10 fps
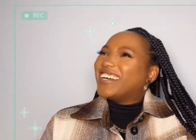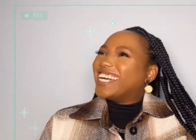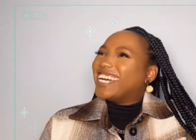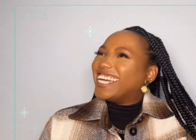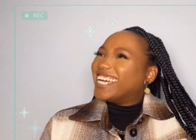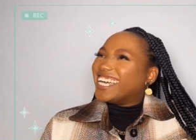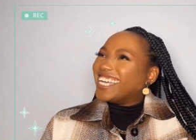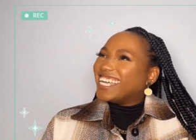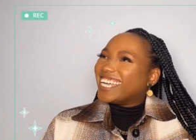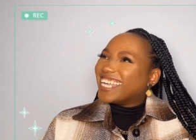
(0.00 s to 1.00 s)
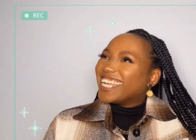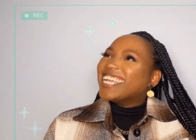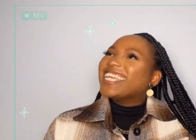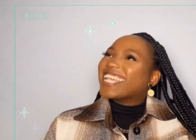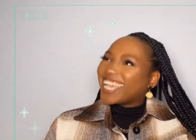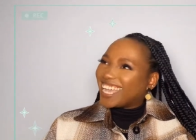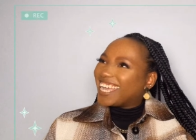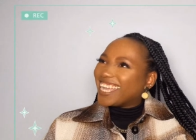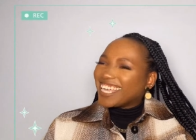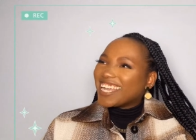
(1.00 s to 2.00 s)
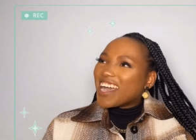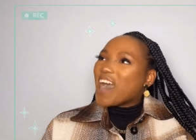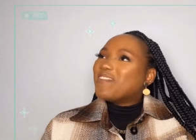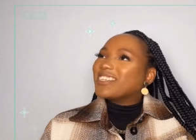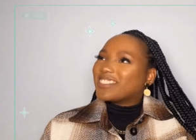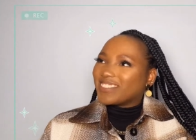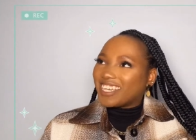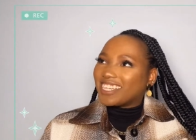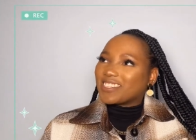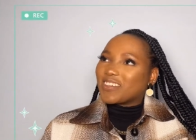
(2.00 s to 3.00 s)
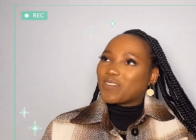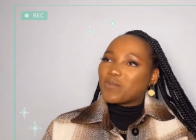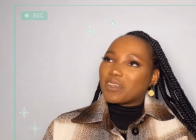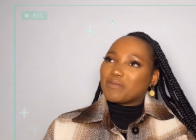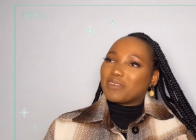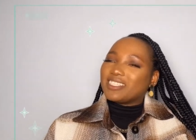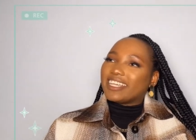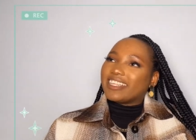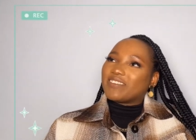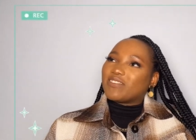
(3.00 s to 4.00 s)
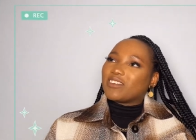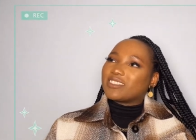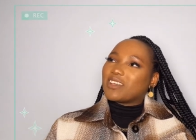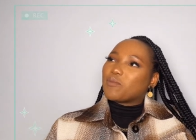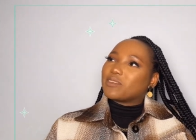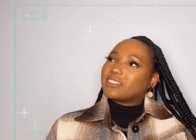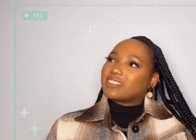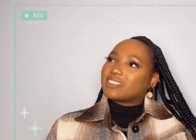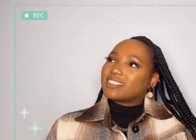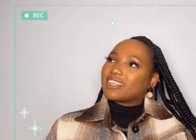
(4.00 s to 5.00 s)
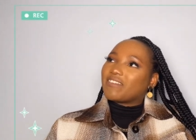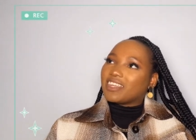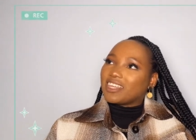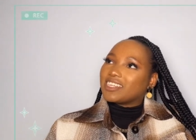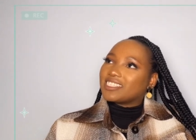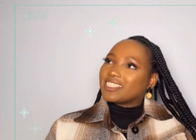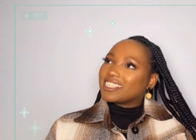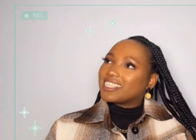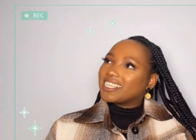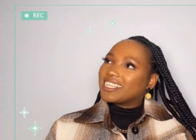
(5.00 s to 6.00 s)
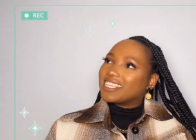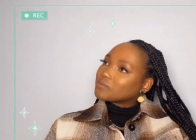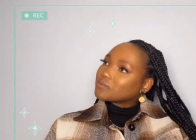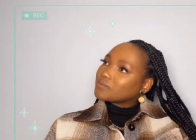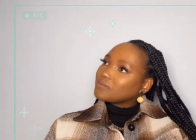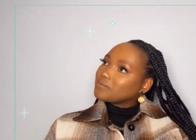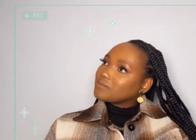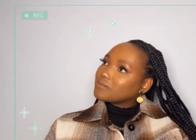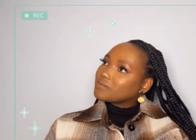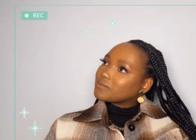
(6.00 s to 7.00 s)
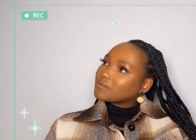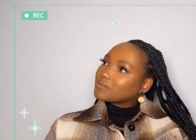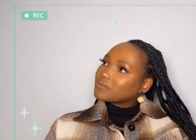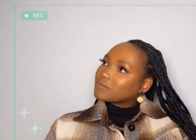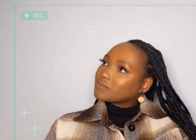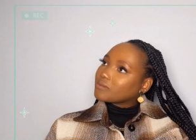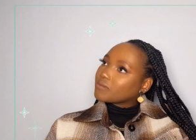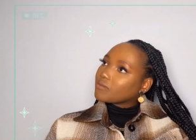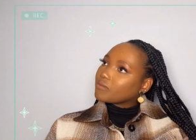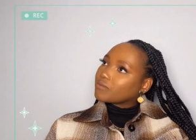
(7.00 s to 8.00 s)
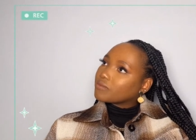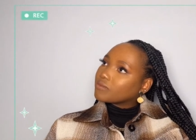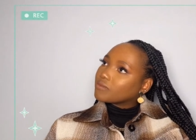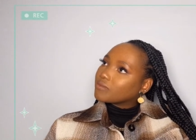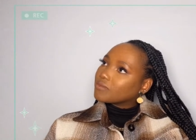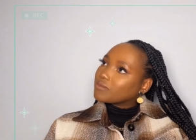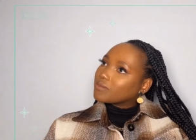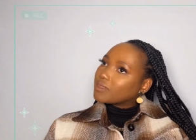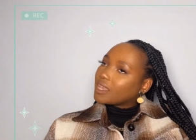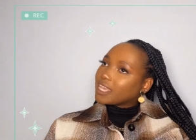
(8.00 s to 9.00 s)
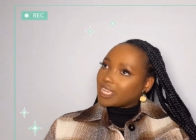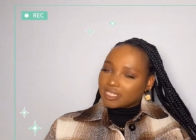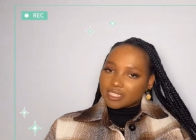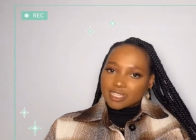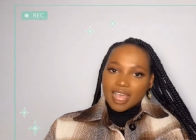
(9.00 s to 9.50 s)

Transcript: Plus two years. Yeah. Yeah. Almost two years. So we've been together for almost seven years. Uh, do you have siblings? Yes.